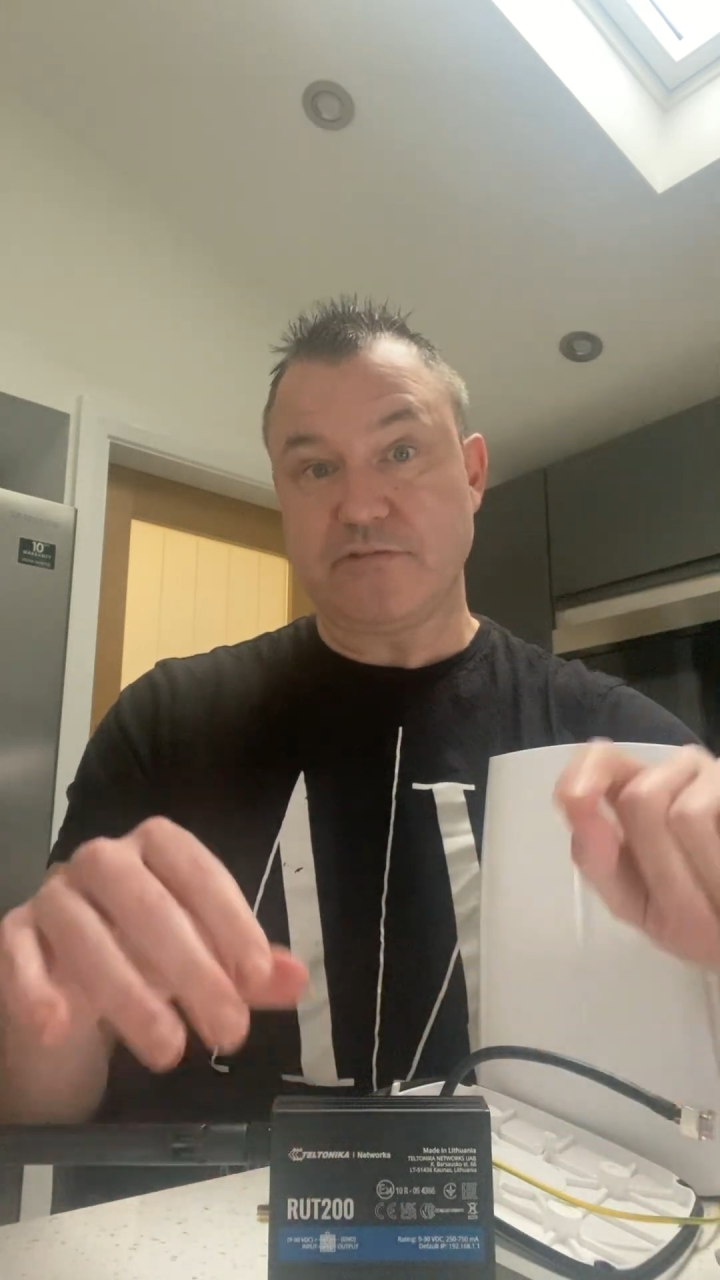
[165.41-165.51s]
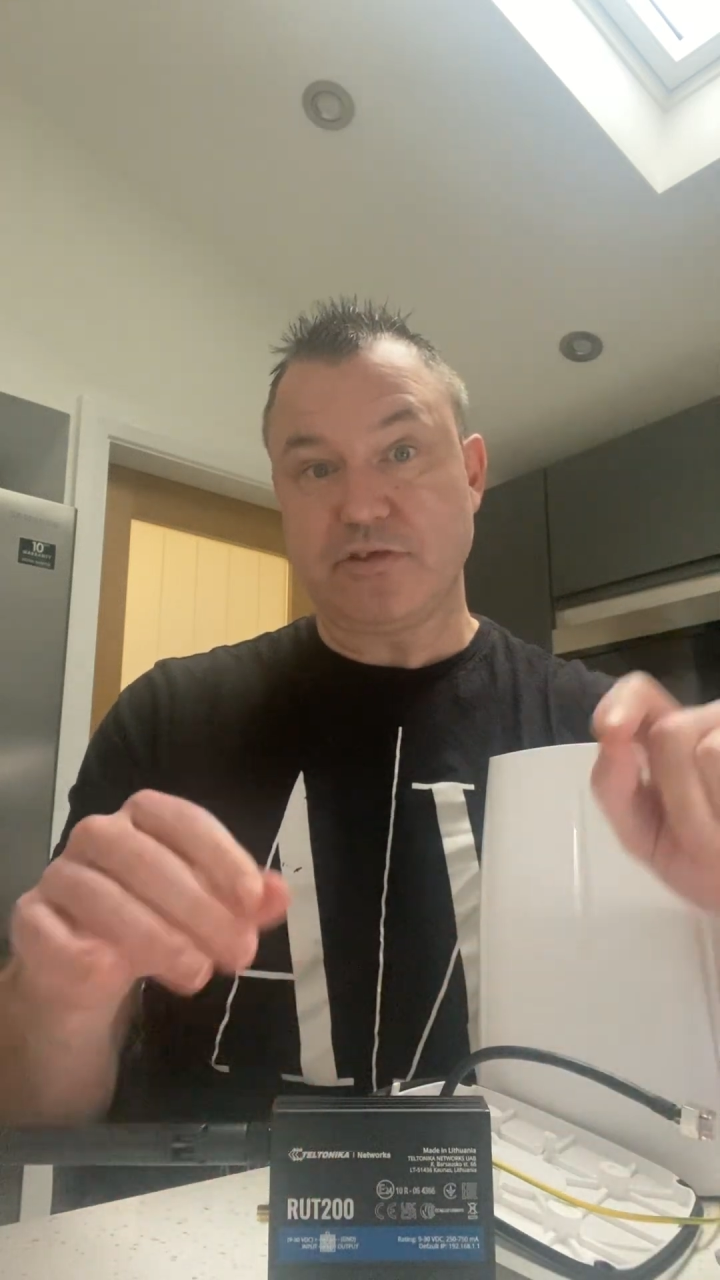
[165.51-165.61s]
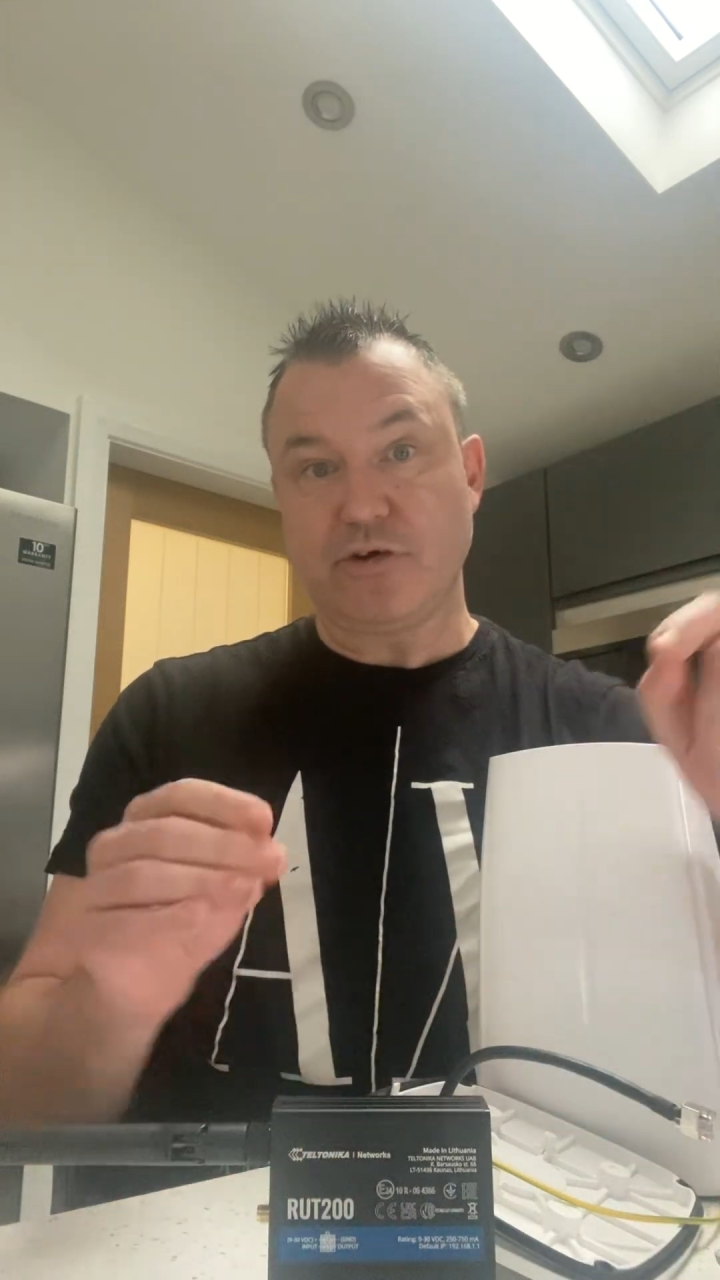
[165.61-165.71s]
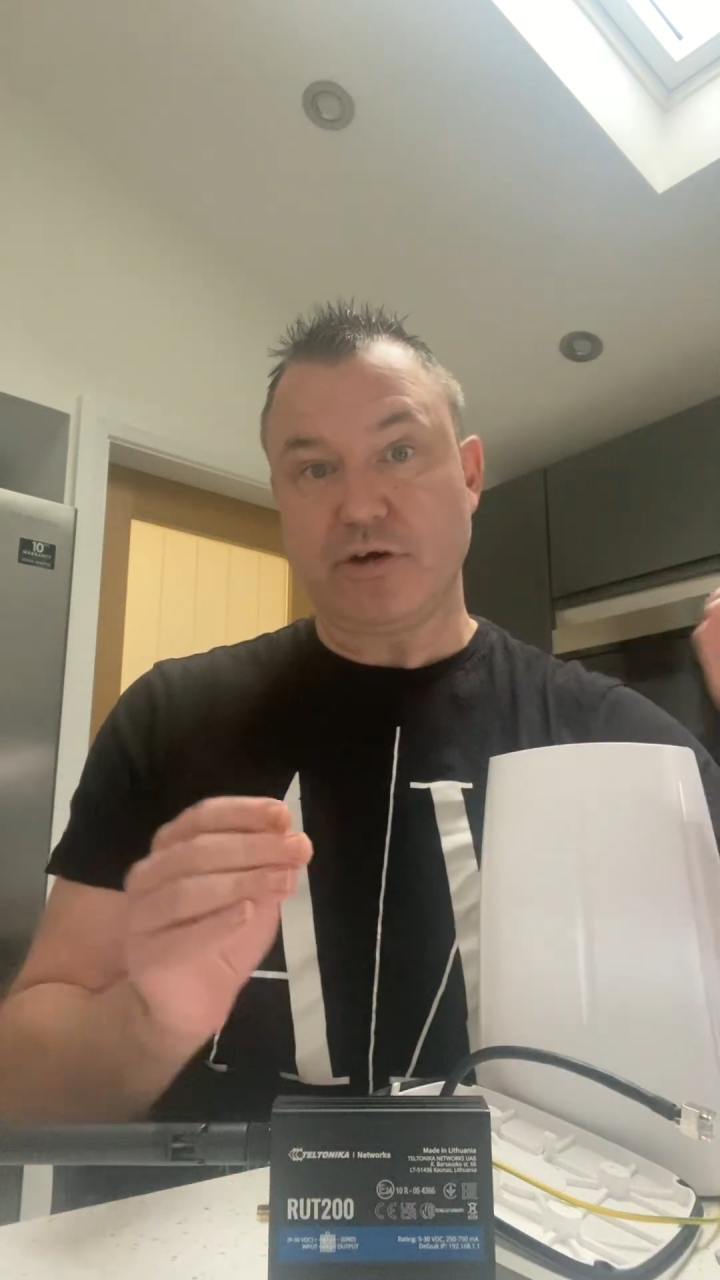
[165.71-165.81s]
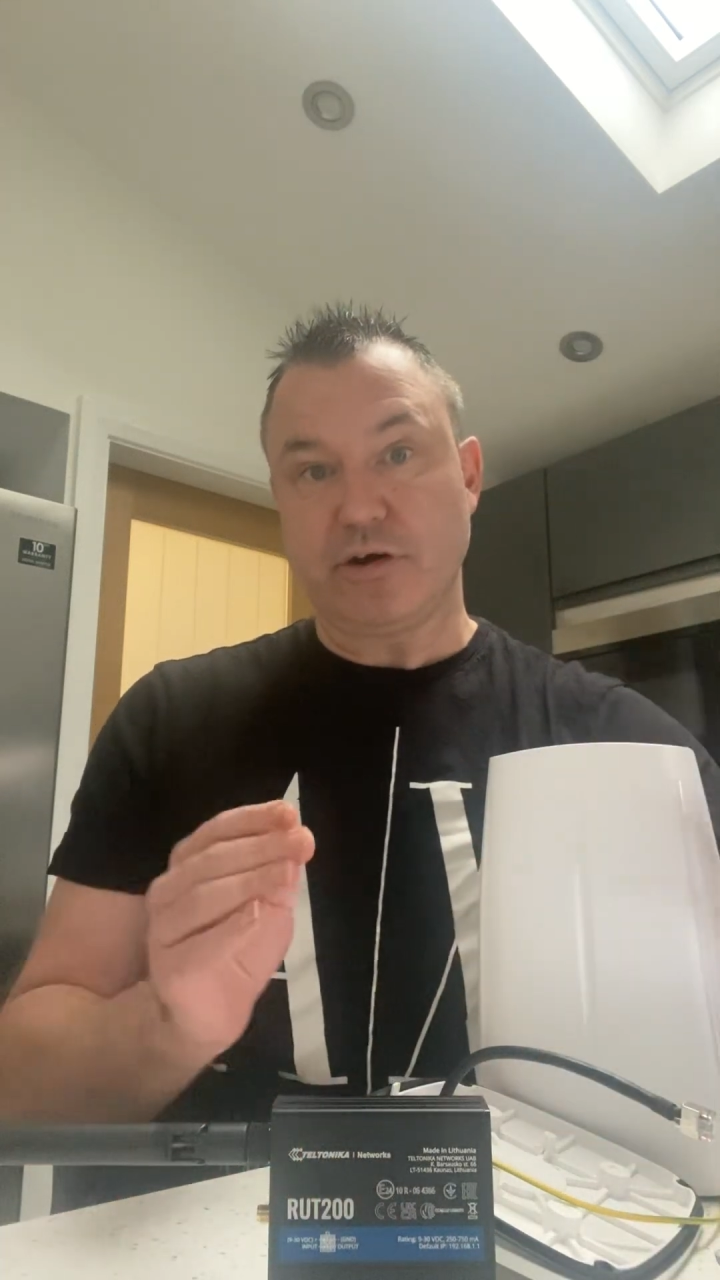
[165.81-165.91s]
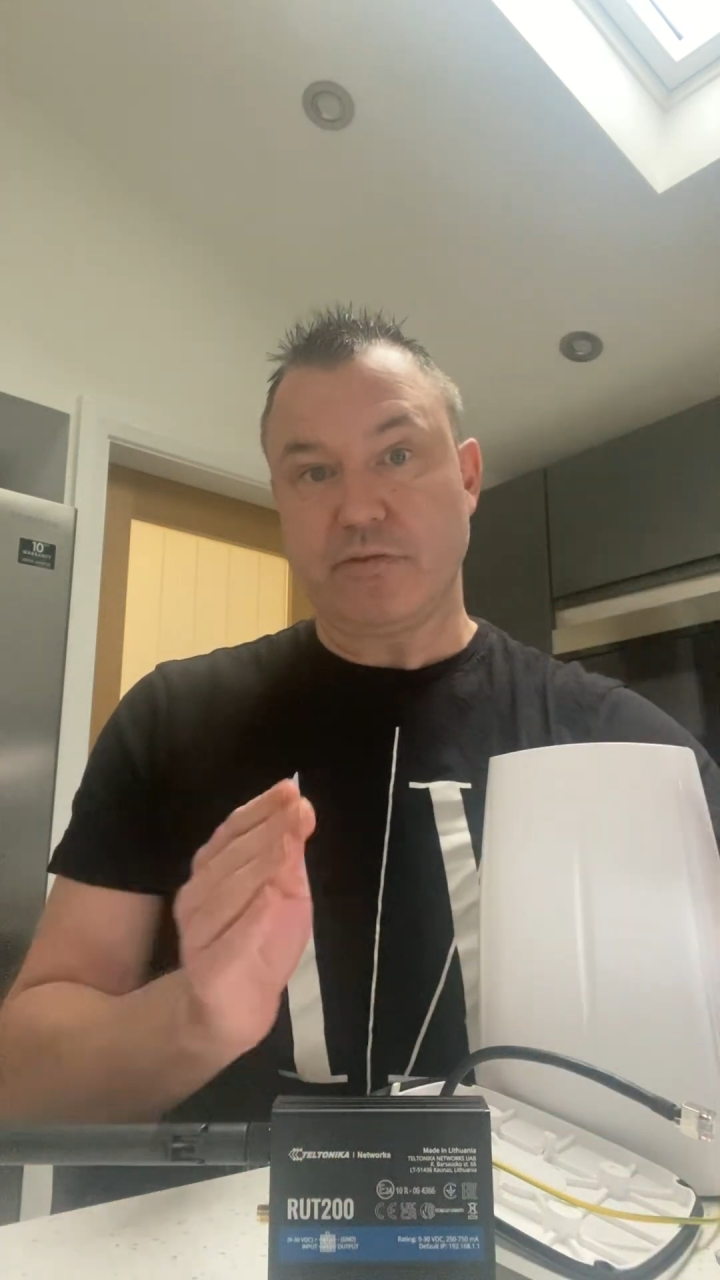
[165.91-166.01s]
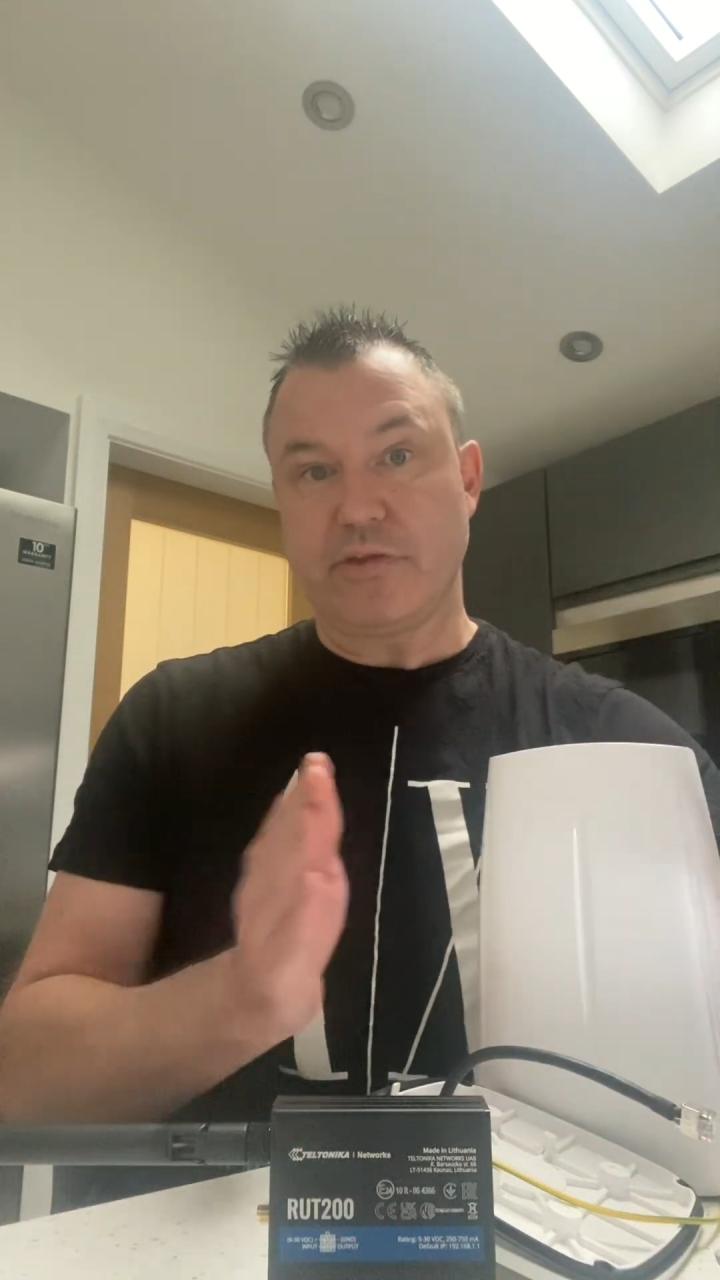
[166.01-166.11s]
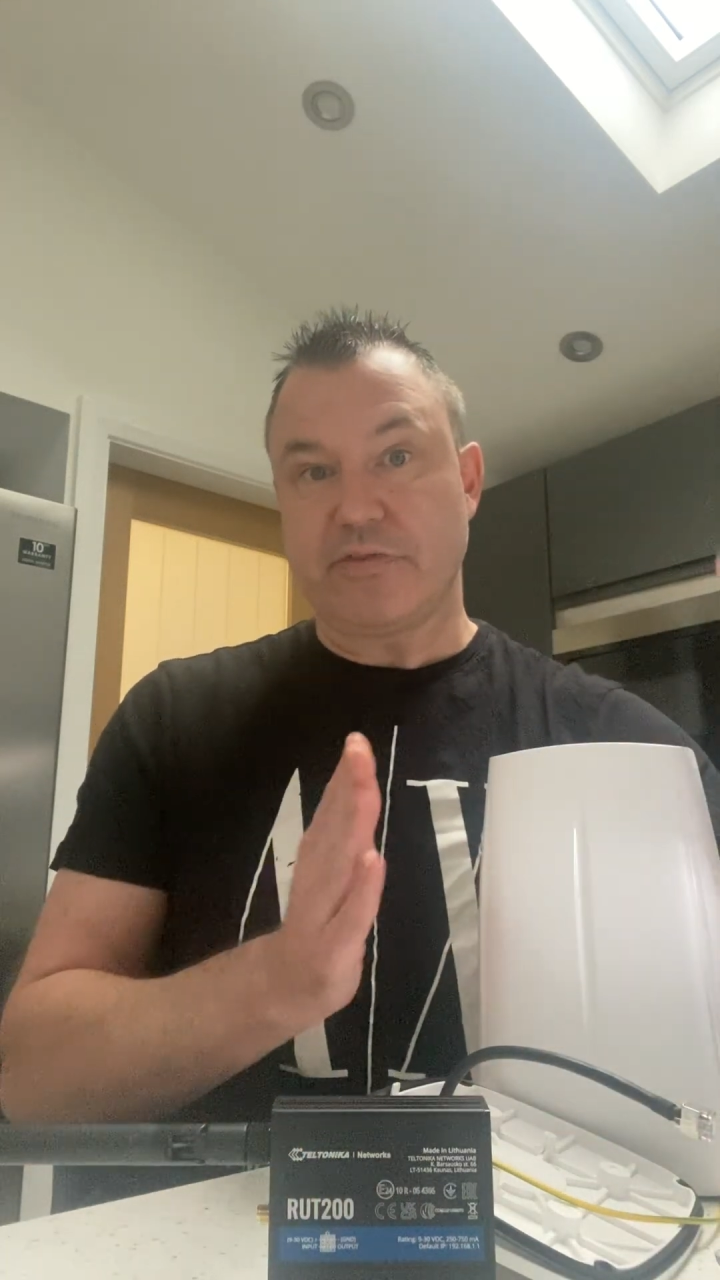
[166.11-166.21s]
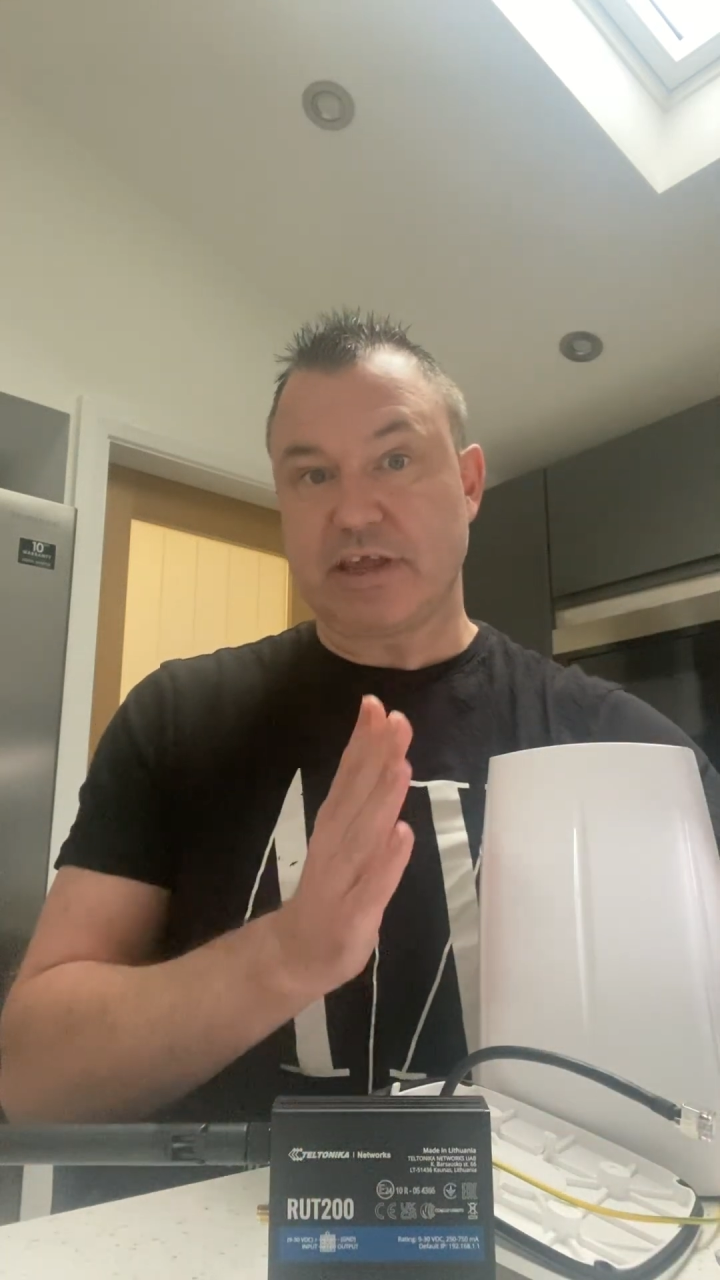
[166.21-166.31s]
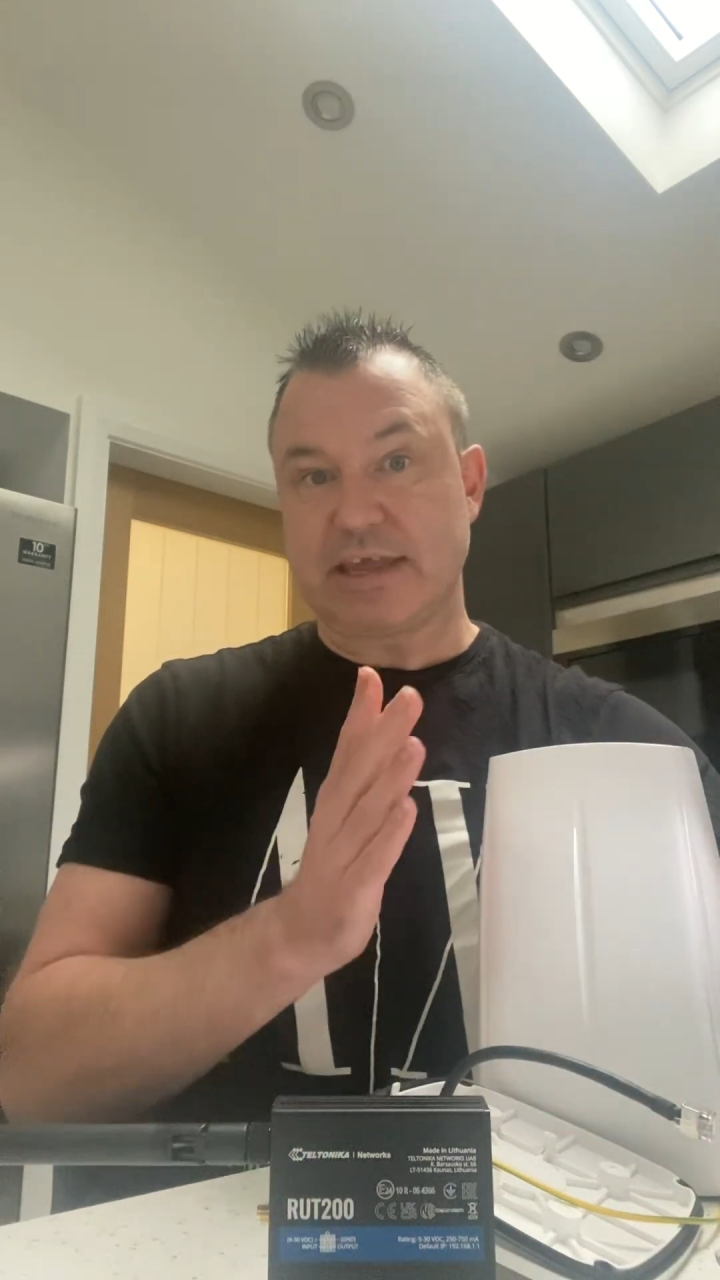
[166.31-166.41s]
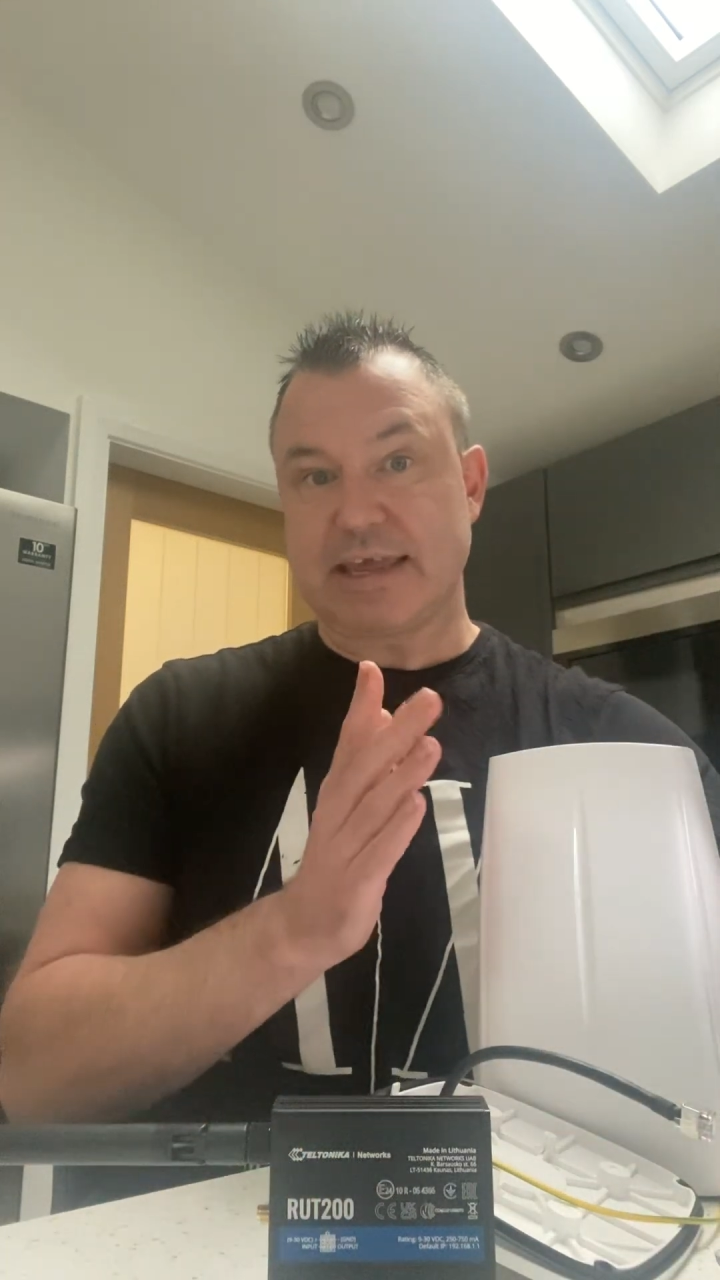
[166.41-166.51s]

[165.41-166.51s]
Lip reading: thought that the